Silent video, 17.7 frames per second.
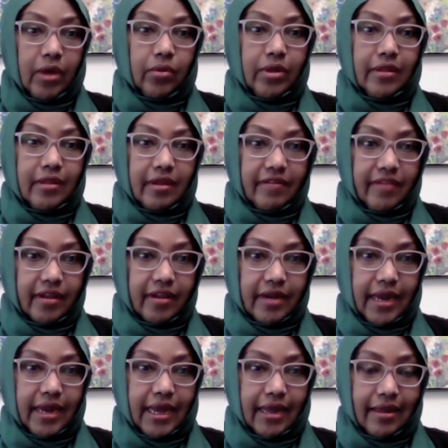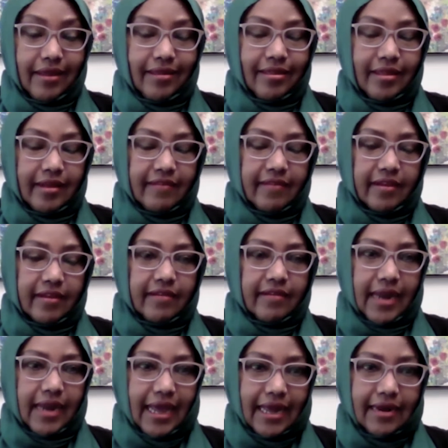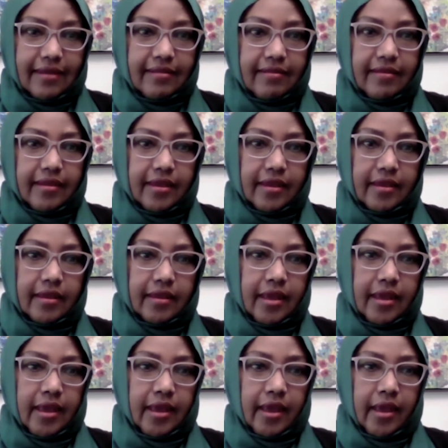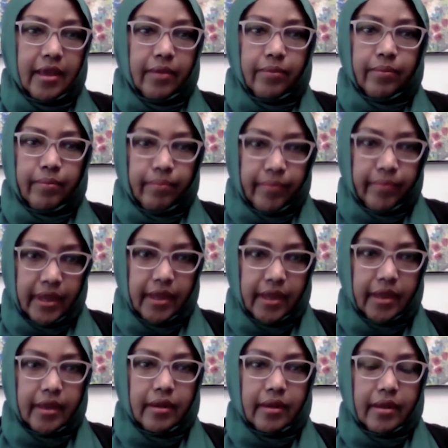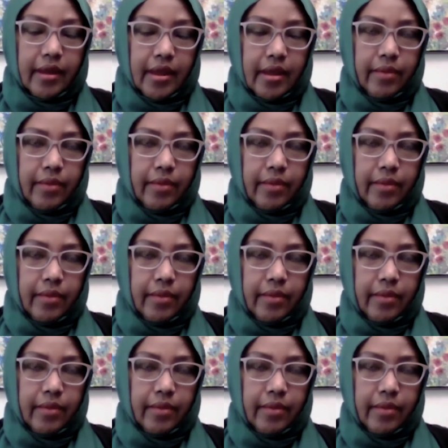intersectionality, meaning